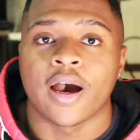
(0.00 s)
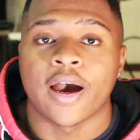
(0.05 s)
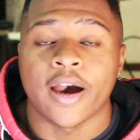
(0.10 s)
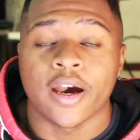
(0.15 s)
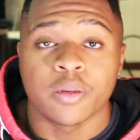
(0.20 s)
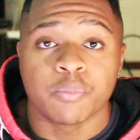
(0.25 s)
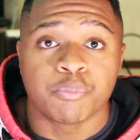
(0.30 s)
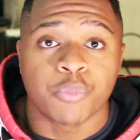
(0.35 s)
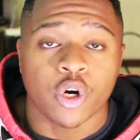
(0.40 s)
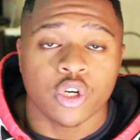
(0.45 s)

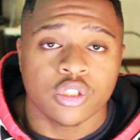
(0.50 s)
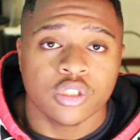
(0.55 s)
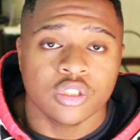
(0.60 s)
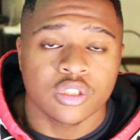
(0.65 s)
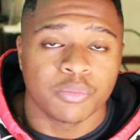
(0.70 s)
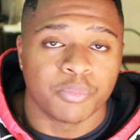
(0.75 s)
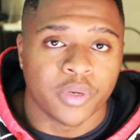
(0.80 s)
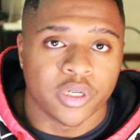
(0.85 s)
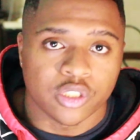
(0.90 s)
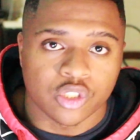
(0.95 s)
Unboxing
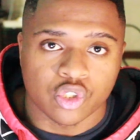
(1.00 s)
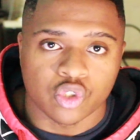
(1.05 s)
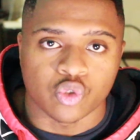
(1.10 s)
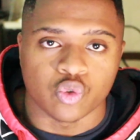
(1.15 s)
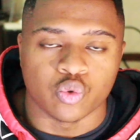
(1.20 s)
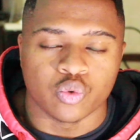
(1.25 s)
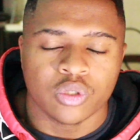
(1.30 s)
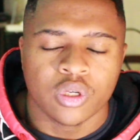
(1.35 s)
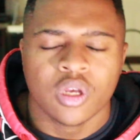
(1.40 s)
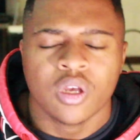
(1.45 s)
the Buds
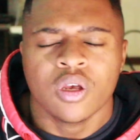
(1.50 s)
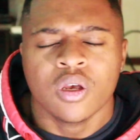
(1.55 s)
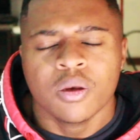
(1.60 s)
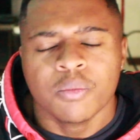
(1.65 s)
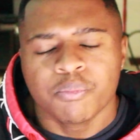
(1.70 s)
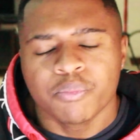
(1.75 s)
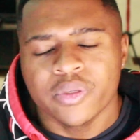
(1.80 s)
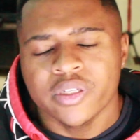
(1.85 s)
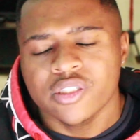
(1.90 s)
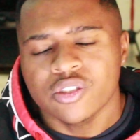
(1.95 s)
2,
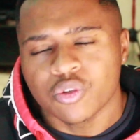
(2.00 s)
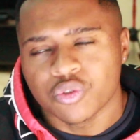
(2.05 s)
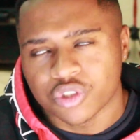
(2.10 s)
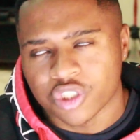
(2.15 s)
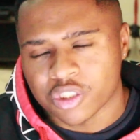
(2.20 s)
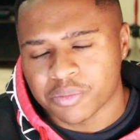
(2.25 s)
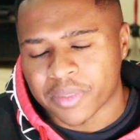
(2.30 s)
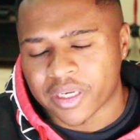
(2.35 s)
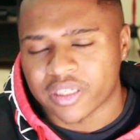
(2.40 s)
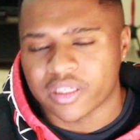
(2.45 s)
please don't
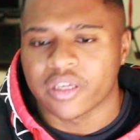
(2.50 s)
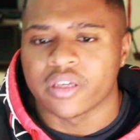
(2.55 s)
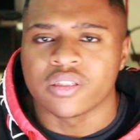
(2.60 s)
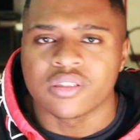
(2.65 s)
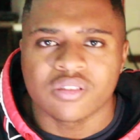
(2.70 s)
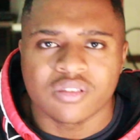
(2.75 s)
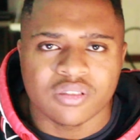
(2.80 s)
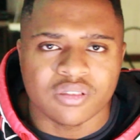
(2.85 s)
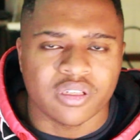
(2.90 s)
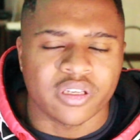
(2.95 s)
judge my
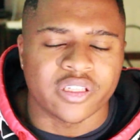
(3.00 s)
case.